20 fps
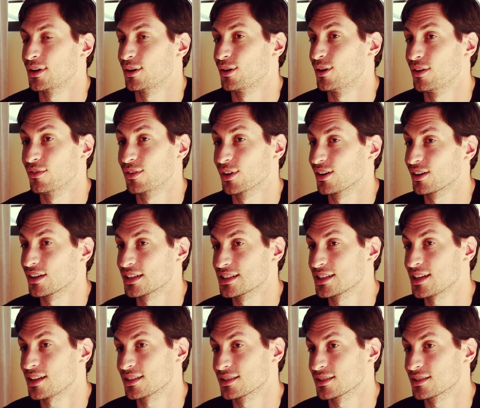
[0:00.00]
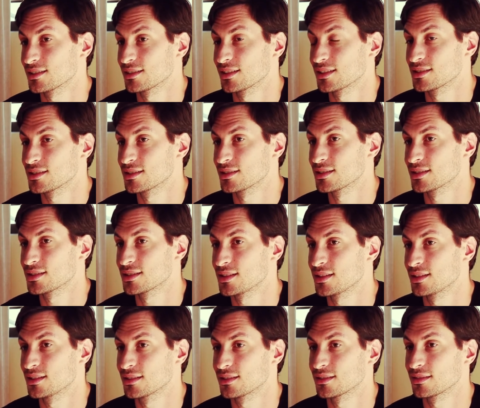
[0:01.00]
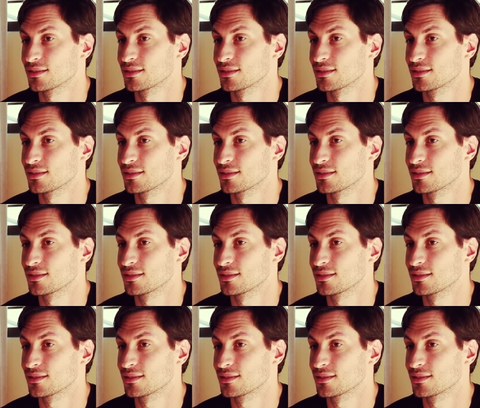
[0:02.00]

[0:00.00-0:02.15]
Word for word: however long it takes. And that's just it.